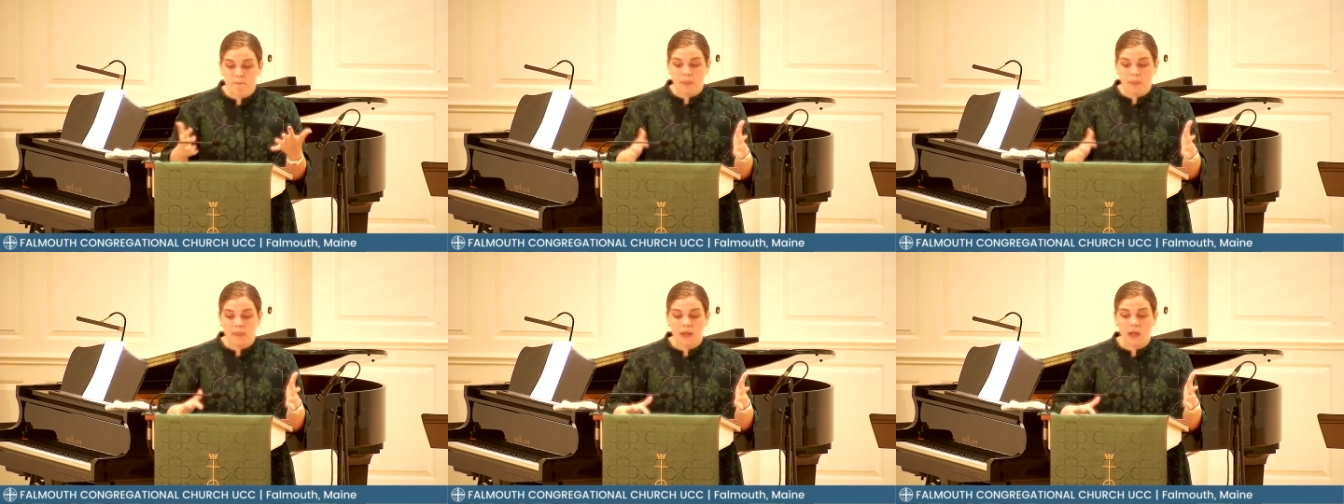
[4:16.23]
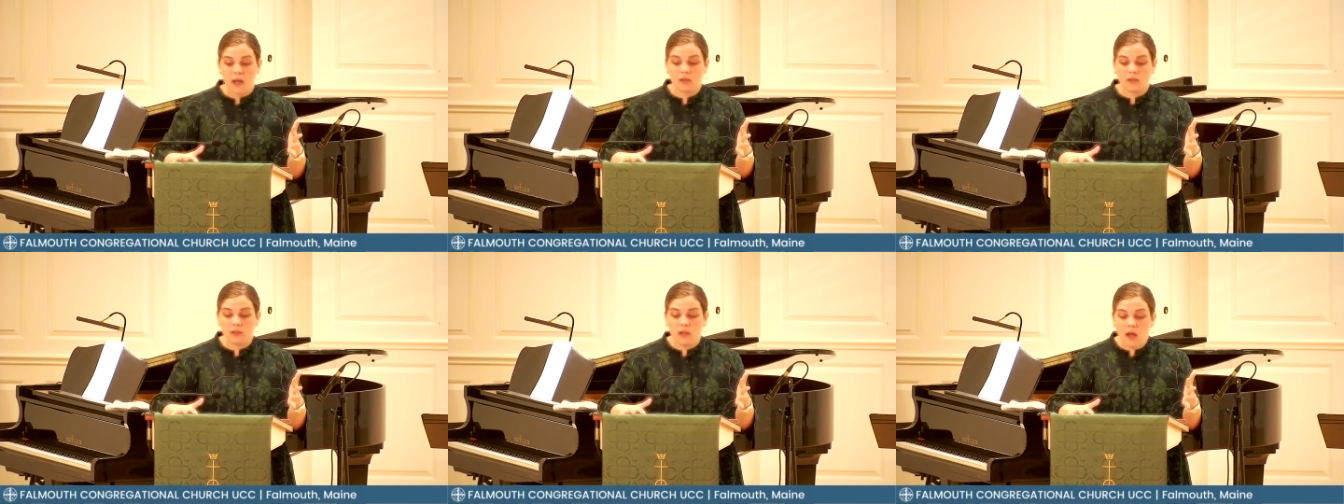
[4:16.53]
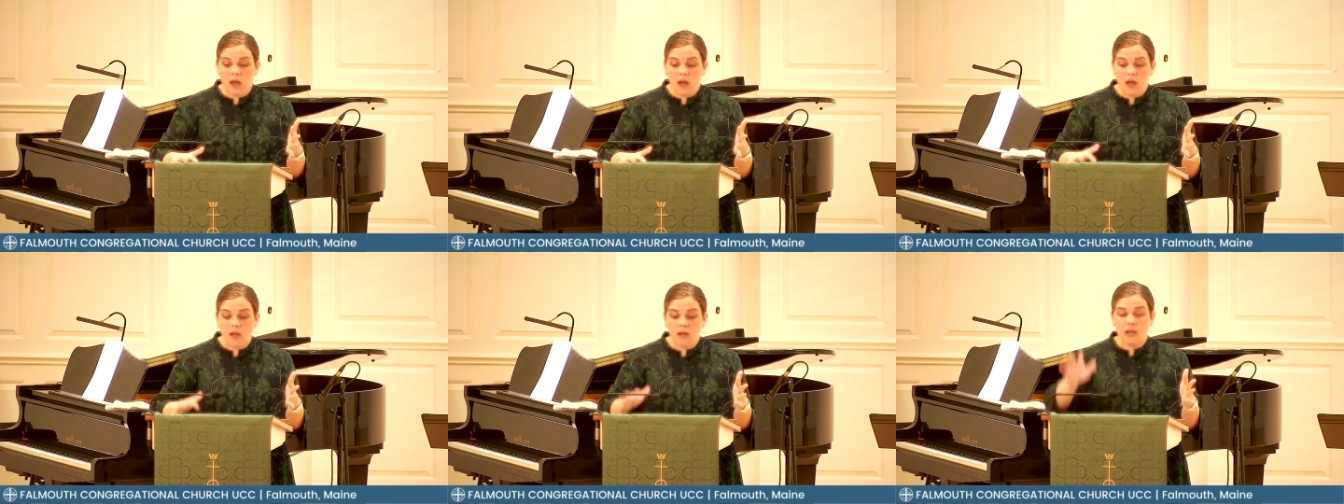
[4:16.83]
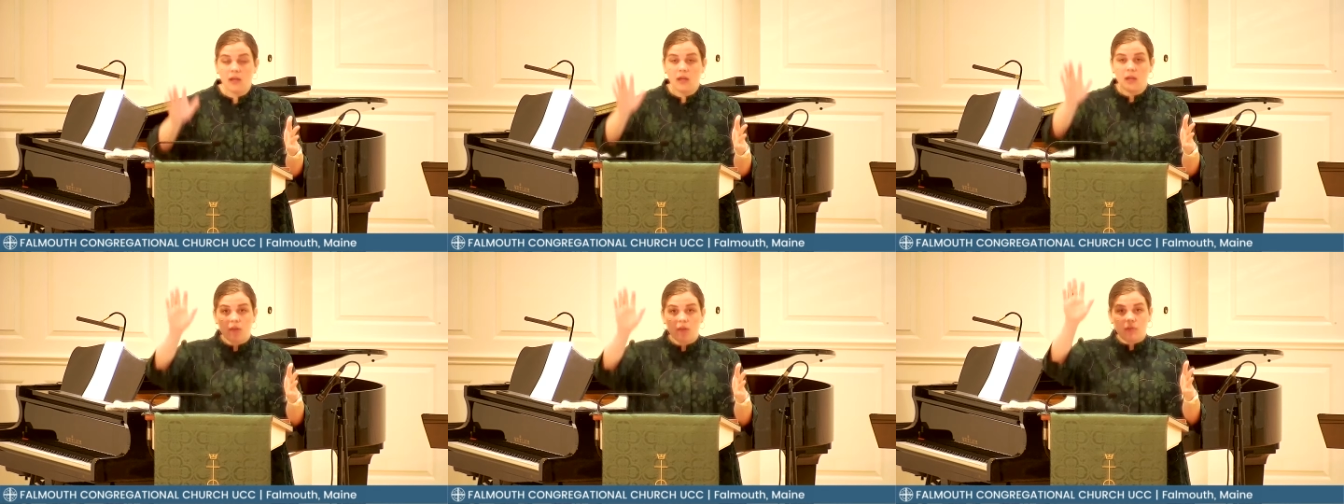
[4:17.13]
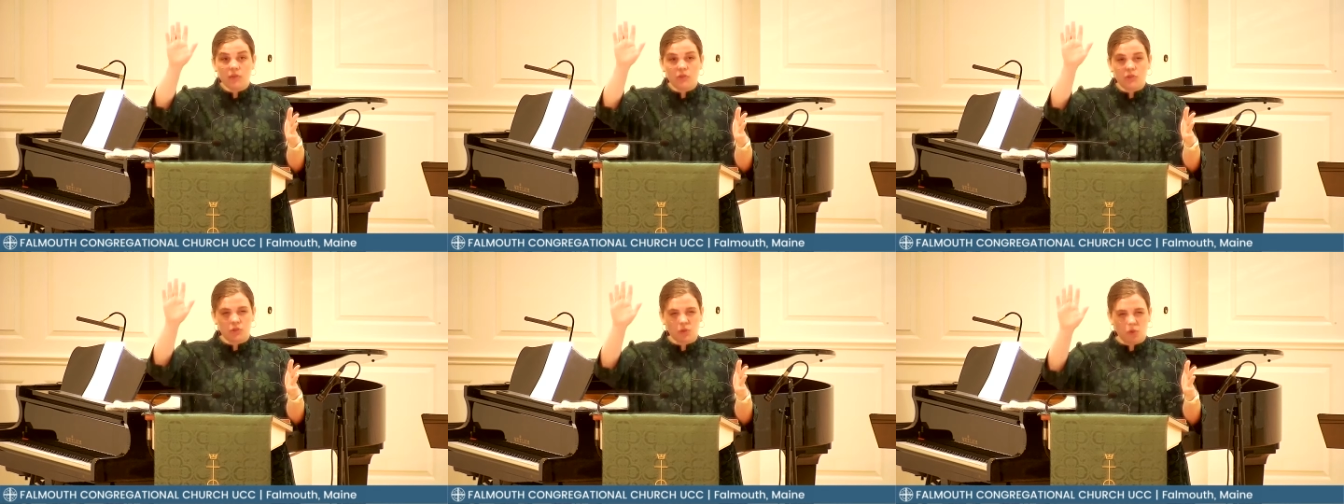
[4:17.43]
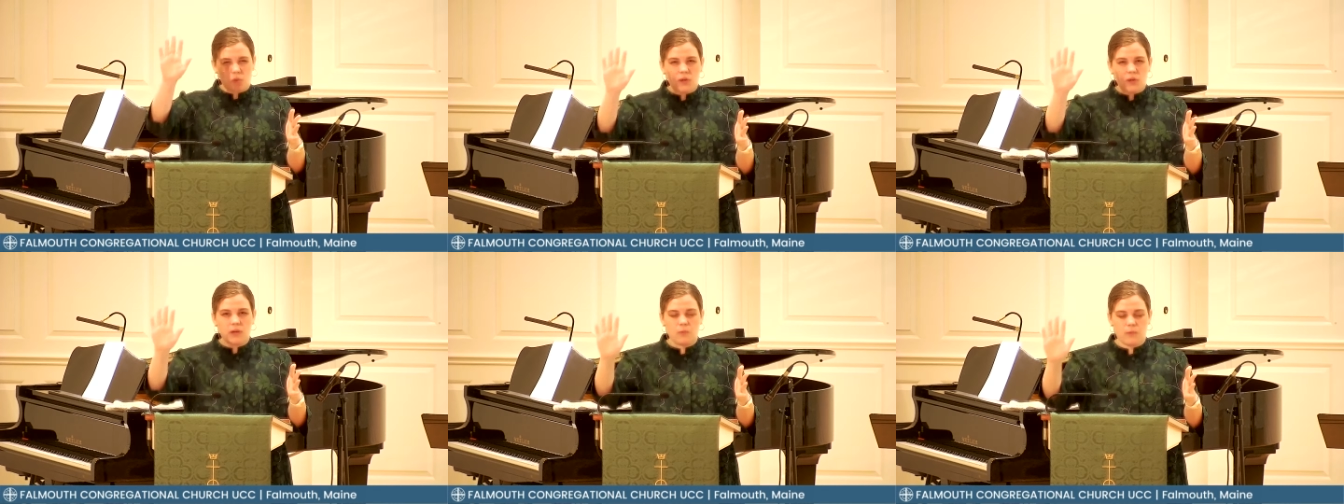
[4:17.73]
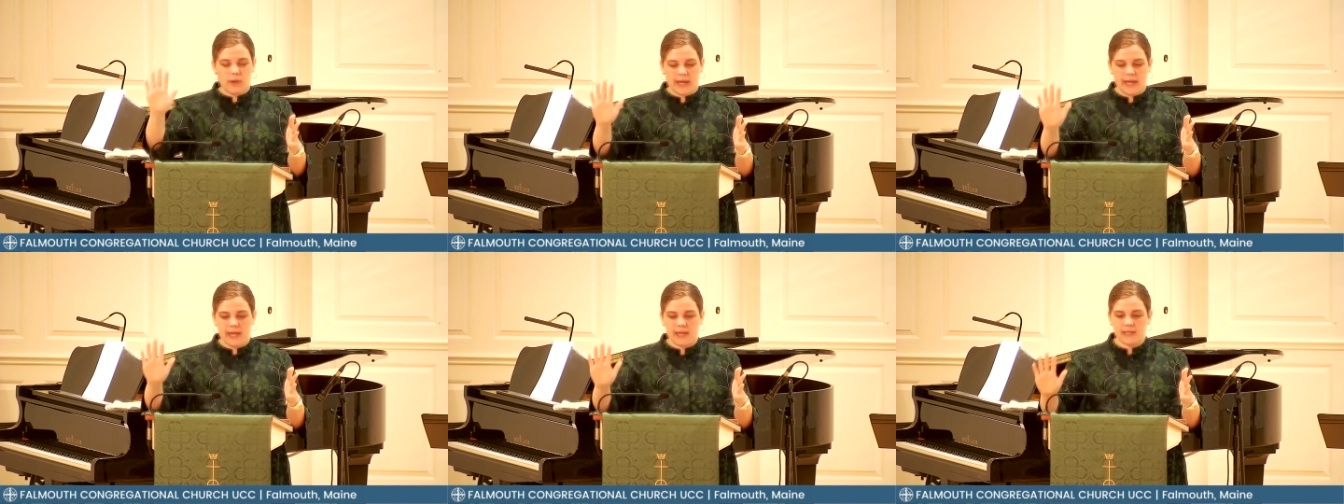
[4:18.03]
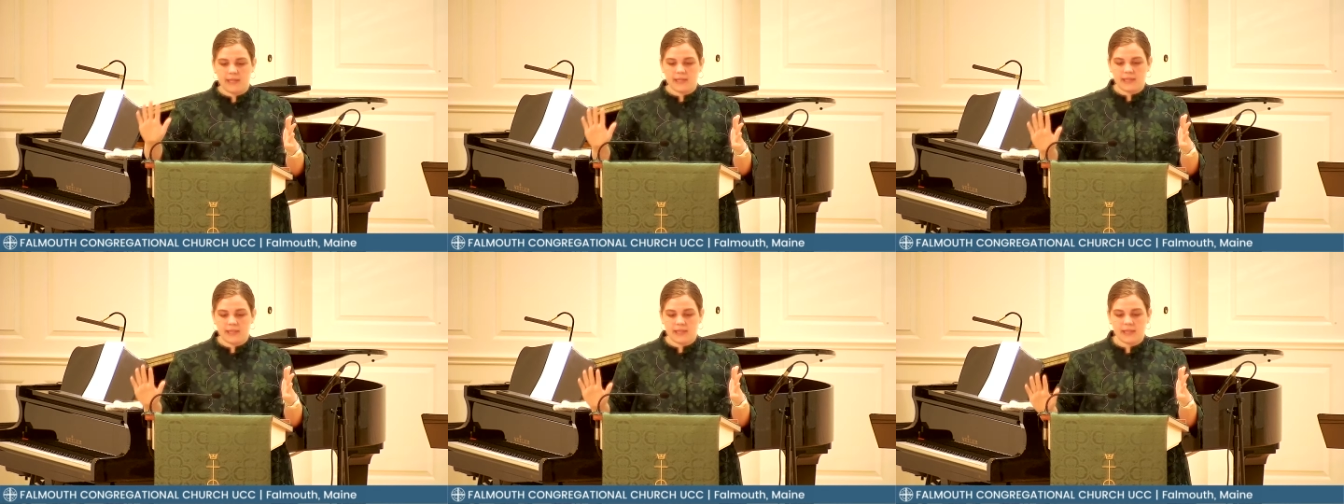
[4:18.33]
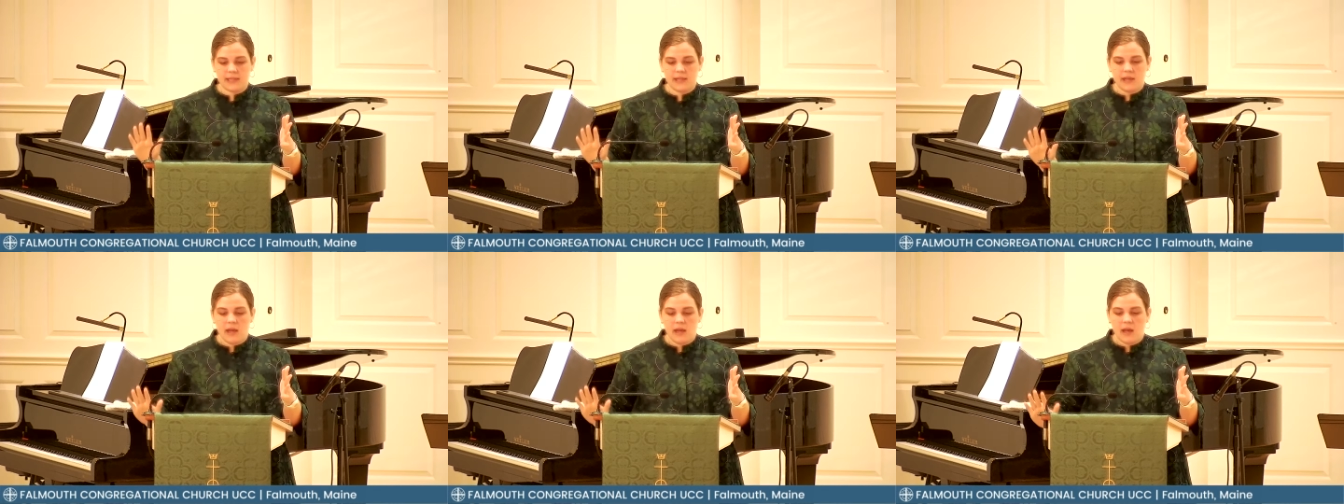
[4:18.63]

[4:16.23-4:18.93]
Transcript: along the doorways